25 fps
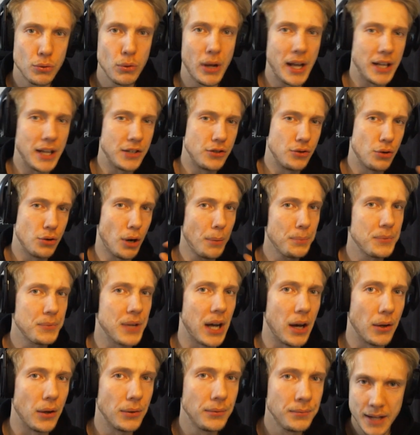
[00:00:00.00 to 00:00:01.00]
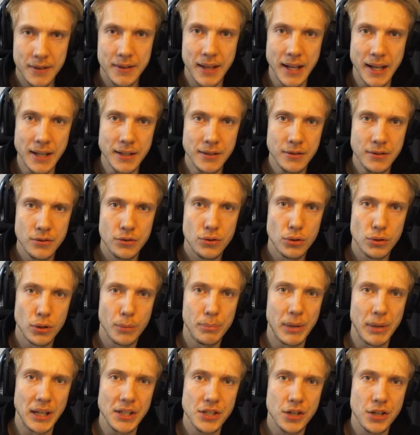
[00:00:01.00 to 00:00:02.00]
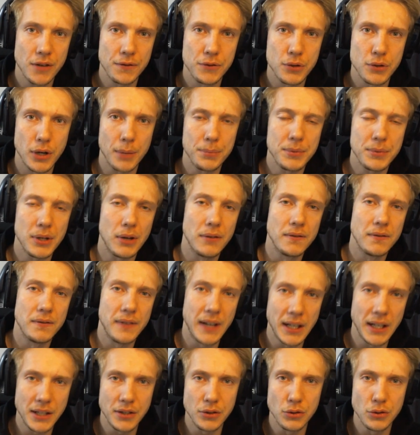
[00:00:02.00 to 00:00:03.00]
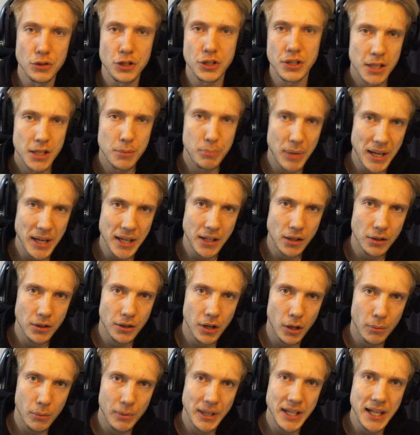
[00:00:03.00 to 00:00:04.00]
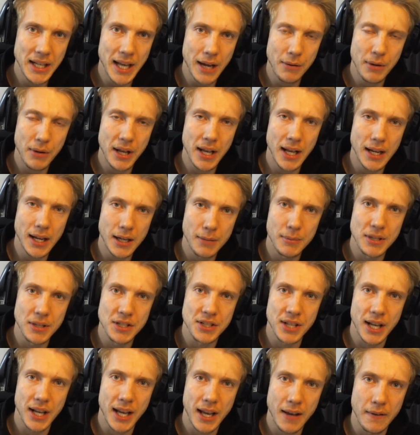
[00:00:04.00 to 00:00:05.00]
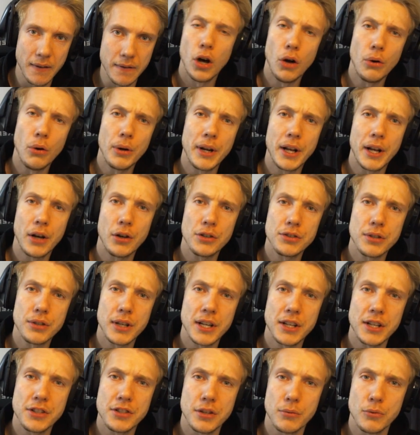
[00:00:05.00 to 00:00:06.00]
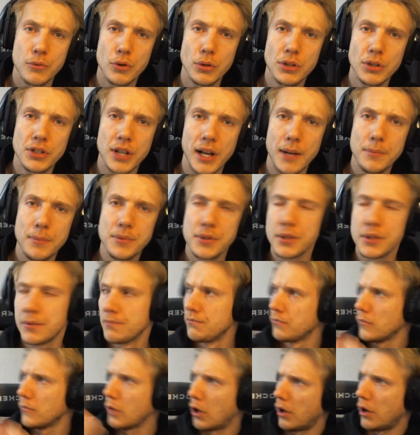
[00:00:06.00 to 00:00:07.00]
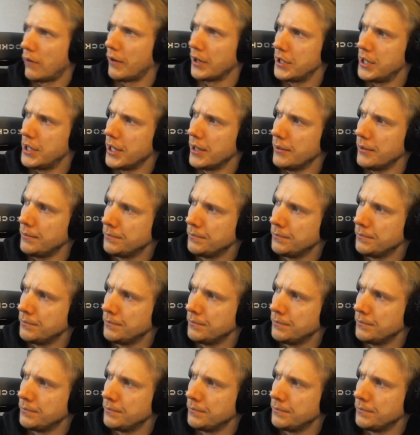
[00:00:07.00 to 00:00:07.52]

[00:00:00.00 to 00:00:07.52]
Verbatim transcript: a drop-down and then do a bunch of drop-down values, depending on how many array elements I have. Oh, and I also added some rule types over here,